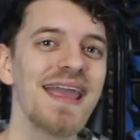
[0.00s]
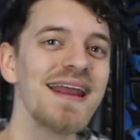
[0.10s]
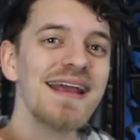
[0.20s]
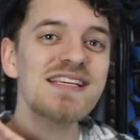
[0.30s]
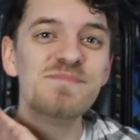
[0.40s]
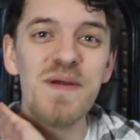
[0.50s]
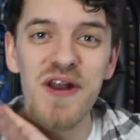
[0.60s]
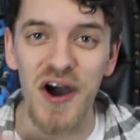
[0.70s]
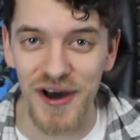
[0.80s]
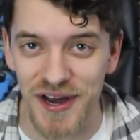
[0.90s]
It has
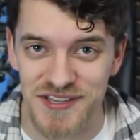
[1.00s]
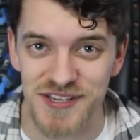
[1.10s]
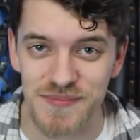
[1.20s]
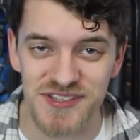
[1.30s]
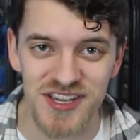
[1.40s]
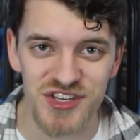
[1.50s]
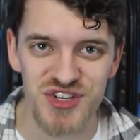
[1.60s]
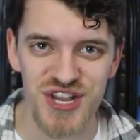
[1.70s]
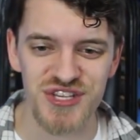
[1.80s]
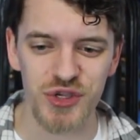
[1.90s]
been awesome seeing
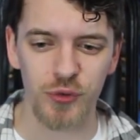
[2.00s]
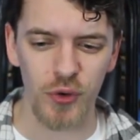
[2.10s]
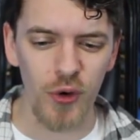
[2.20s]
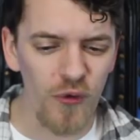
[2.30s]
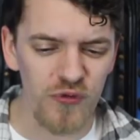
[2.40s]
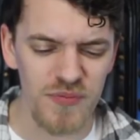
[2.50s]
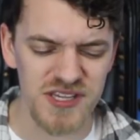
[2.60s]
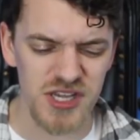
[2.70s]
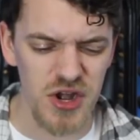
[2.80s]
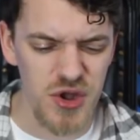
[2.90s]
Chase grow from
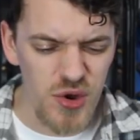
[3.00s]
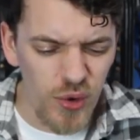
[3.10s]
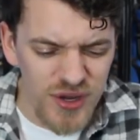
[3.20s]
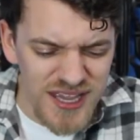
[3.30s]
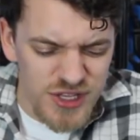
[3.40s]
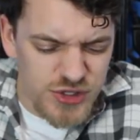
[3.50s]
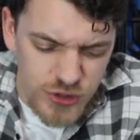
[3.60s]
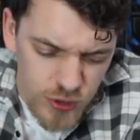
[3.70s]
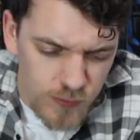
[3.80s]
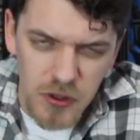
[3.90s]
this annoying
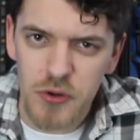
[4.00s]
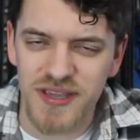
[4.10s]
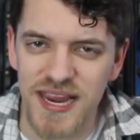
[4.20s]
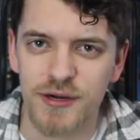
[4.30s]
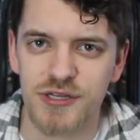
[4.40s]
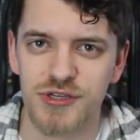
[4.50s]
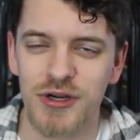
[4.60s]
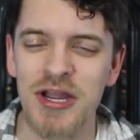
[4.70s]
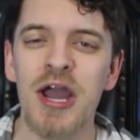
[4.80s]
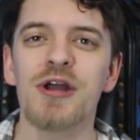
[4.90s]
dude bro
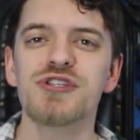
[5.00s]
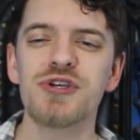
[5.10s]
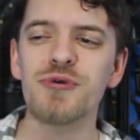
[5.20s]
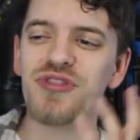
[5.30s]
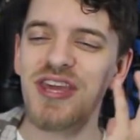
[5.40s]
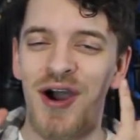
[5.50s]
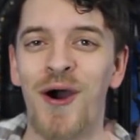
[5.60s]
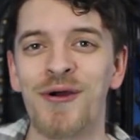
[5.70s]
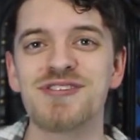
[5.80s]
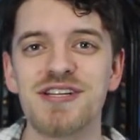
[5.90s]
character to the
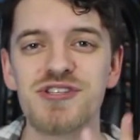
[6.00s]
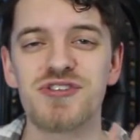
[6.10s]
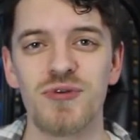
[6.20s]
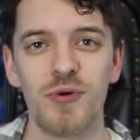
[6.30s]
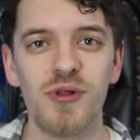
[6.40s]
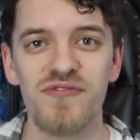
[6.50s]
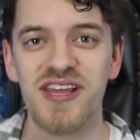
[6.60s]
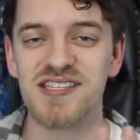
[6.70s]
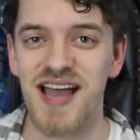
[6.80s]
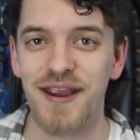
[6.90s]
heart and soul of
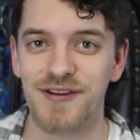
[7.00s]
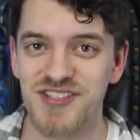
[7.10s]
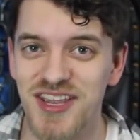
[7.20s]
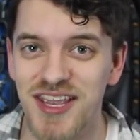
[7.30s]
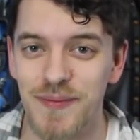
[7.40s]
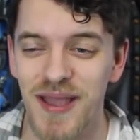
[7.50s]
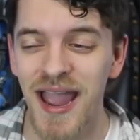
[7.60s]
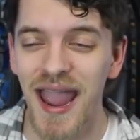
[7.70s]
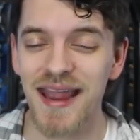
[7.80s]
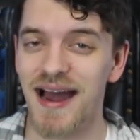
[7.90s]
the entire team,
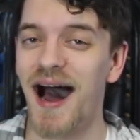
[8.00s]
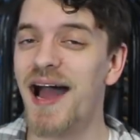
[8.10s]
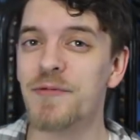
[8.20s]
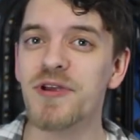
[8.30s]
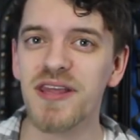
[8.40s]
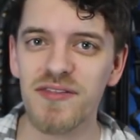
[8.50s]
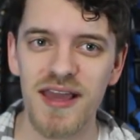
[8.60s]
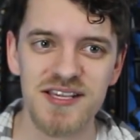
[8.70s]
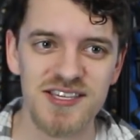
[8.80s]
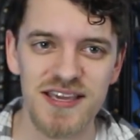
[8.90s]
and I really
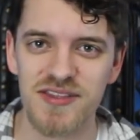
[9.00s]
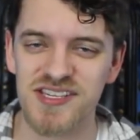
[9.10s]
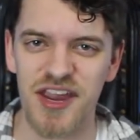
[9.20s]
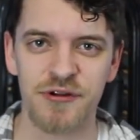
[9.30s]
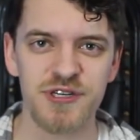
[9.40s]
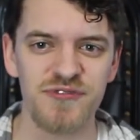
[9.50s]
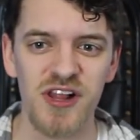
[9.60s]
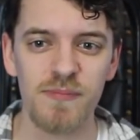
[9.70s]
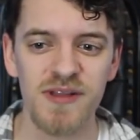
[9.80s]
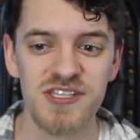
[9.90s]
like seeing this character
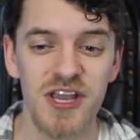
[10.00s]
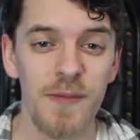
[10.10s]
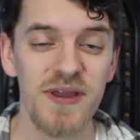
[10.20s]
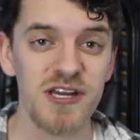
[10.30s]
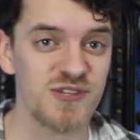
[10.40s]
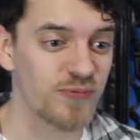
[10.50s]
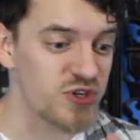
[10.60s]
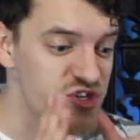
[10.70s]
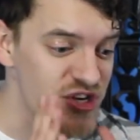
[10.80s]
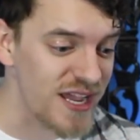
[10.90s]
development because
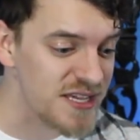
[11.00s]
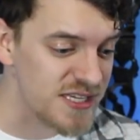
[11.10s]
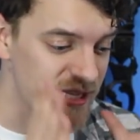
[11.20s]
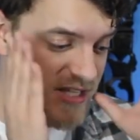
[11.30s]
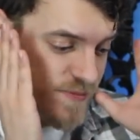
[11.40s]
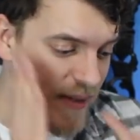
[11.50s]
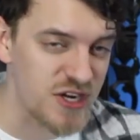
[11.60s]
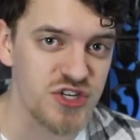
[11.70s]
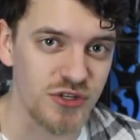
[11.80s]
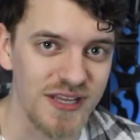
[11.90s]
for Chase
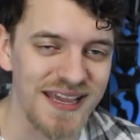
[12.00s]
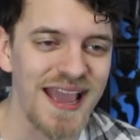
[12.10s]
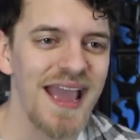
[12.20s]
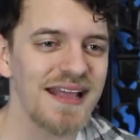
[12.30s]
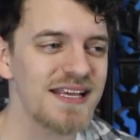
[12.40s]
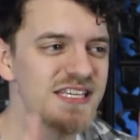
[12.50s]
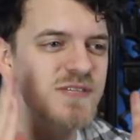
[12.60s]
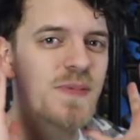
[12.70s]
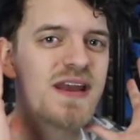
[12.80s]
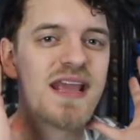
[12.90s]
especially, this
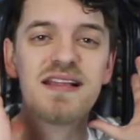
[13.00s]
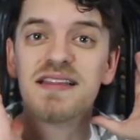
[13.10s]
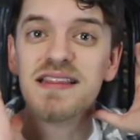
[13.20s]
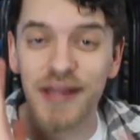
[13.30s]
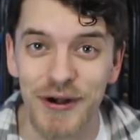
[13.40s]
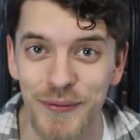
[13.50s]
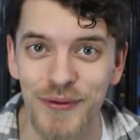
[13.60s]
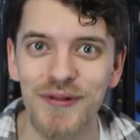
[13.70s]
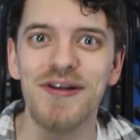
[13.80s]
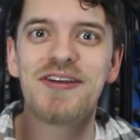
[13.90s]
has been a
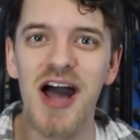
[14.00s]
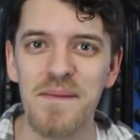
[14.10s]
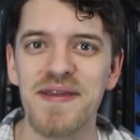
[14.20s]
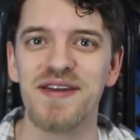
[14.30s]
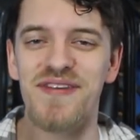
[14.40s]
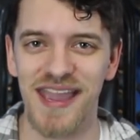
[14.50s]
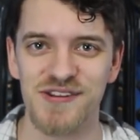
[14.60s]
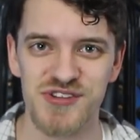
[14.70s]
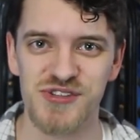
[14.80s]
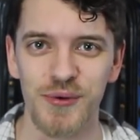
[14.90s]
literal coming of
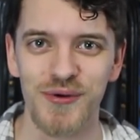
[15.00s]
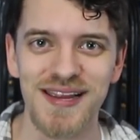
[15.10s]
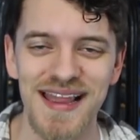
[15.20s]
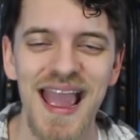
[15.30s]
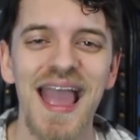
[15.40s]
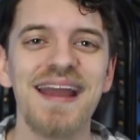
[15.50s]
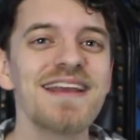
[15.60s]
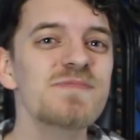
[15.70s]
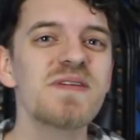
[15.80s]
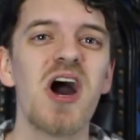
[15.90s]
age story, and
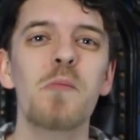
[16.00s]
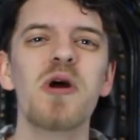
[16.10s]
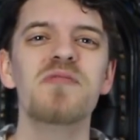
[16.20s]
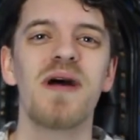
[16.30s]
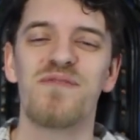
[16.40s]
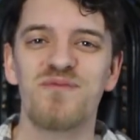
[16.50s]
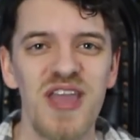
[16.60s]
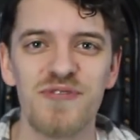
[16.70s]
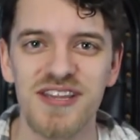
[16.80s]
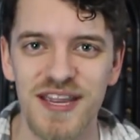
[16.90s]
he has become one of my
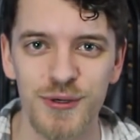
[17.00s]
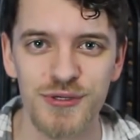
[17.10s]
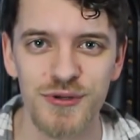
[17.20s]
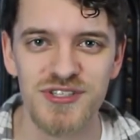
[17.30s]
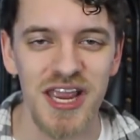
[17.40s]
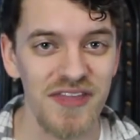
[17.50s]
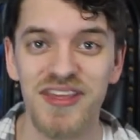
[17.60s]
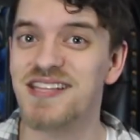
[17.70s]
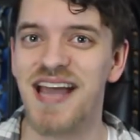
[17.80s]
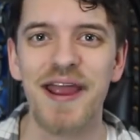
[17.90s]
favorite characters in
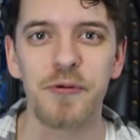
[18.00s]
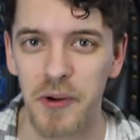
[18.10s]
the entire